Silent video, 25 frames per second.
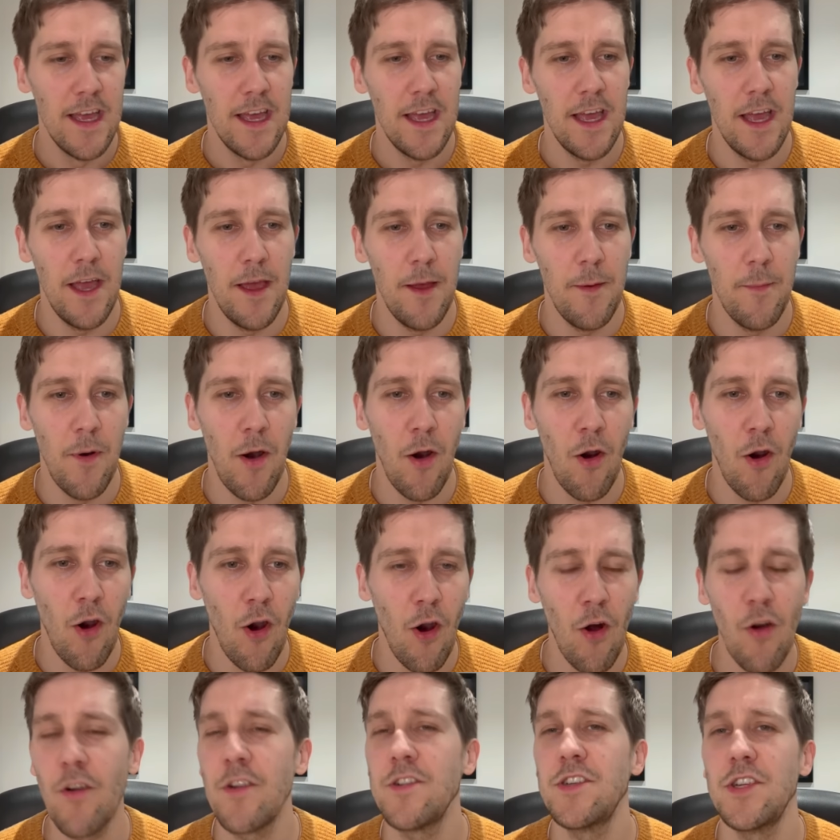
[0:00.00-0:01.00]

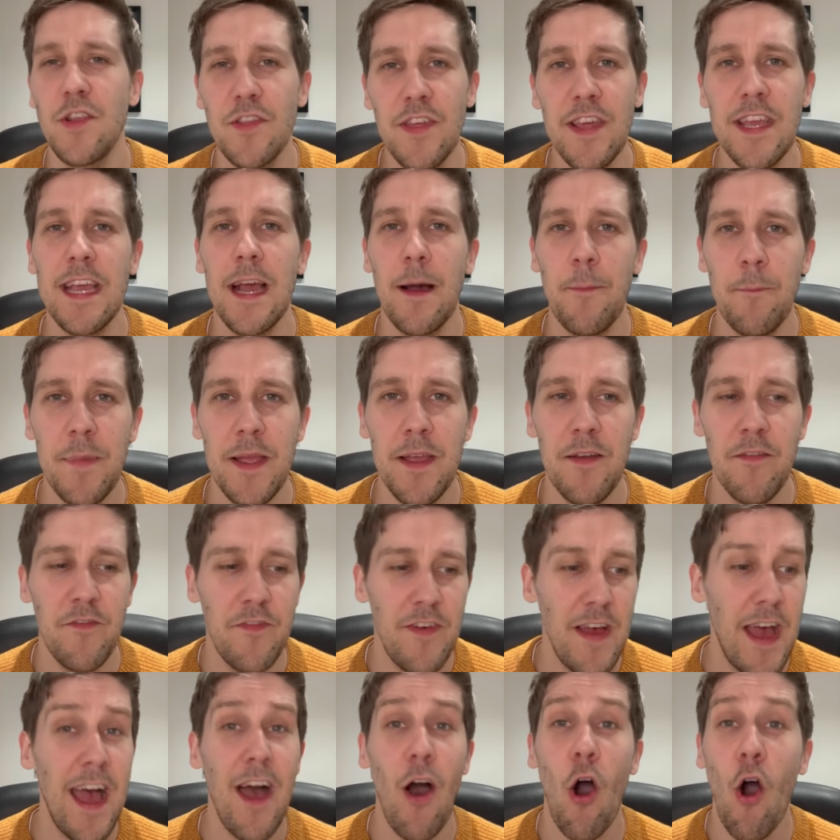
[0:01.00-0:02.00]
or do you think I'm being
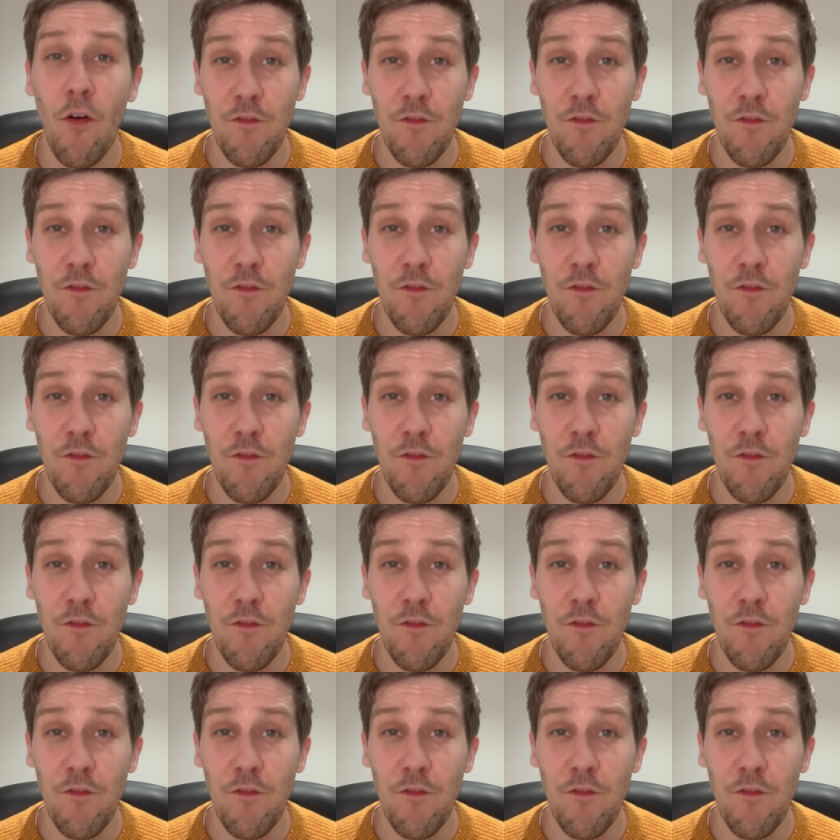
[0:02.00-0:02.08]
fair?